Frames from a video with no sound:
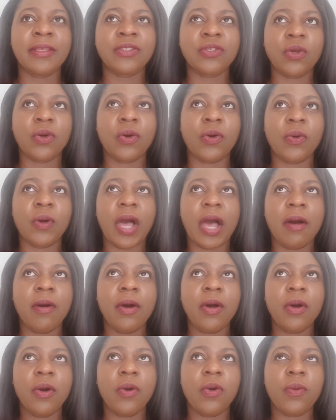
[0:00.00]
so
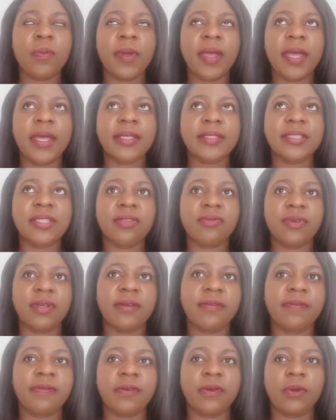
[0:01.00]
our home has
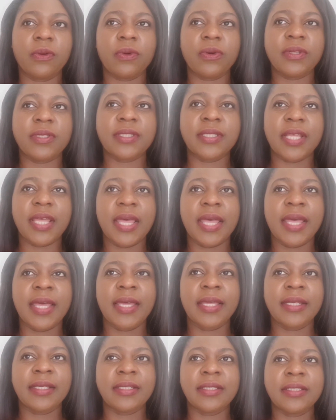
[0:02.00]
3 floors,
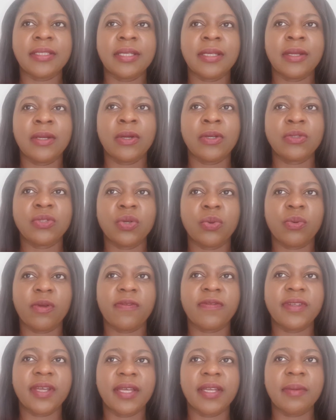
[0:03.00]
and so
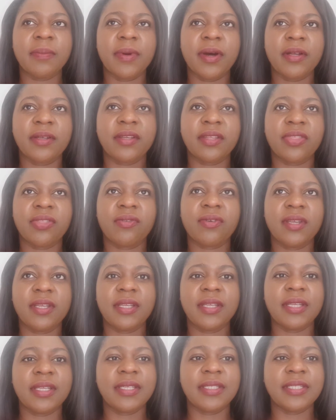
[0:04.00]
we've done about
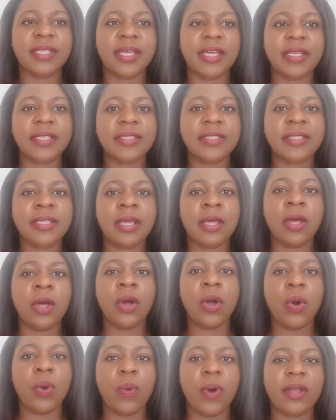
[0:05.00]
3 decks.
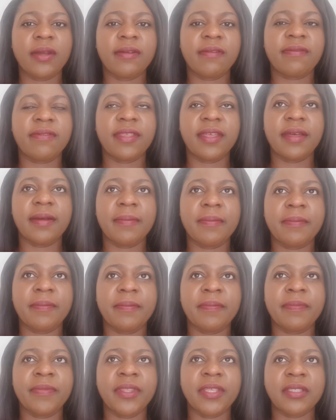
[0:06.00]
One of
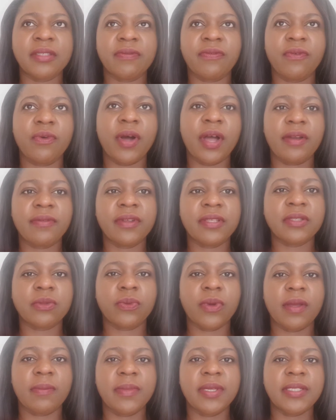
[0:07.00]
them is 400
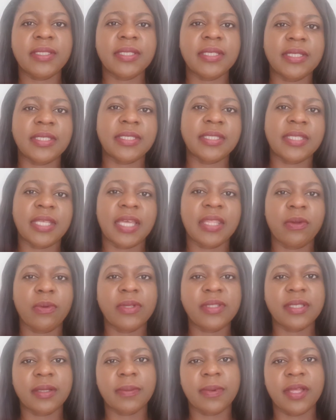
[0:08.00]
square meters, the other
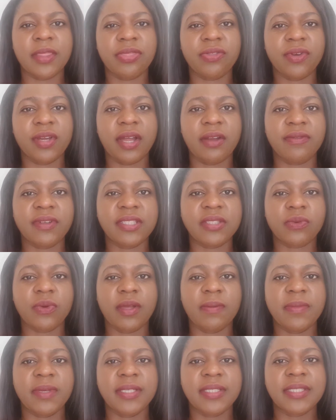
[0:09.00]
one's about 300
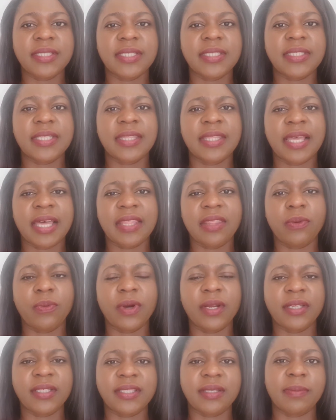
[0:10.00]
square meters, and the other
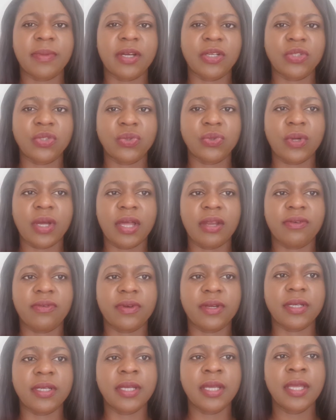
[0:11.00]
one is about
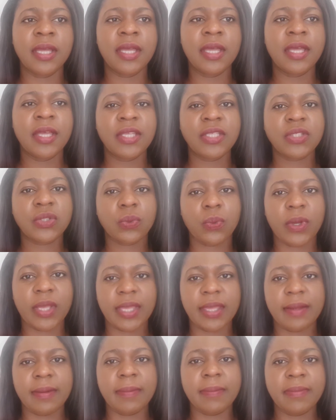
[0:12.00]
200
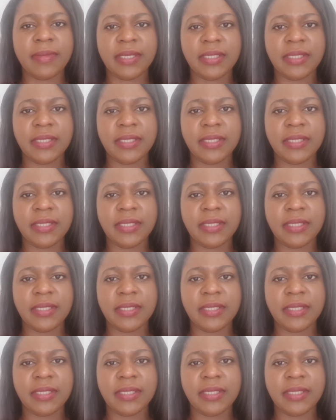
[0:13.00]
square